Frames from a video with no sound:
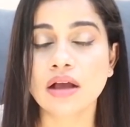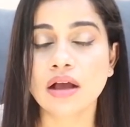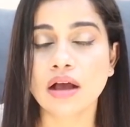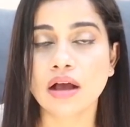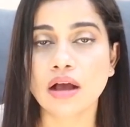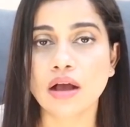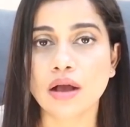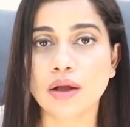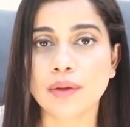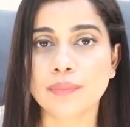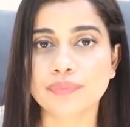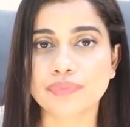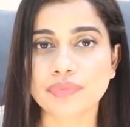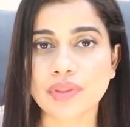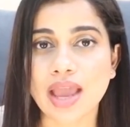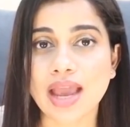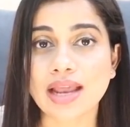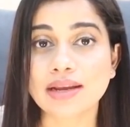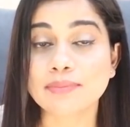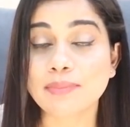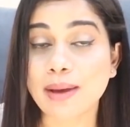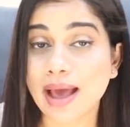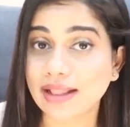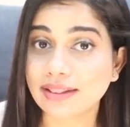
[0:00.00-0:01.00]

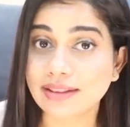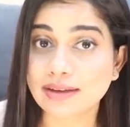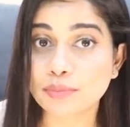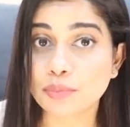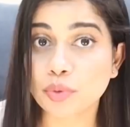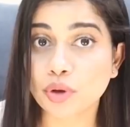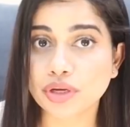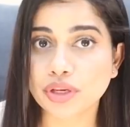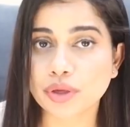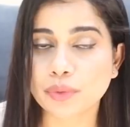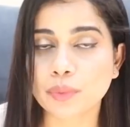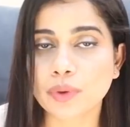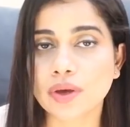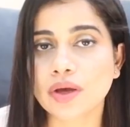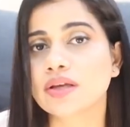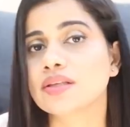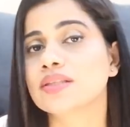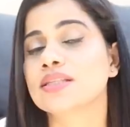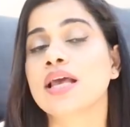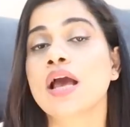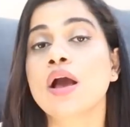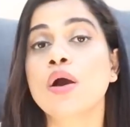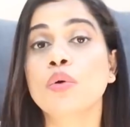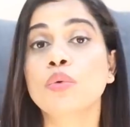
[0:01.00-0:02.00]
Bath and Body
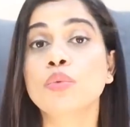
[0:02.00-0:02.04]
Works.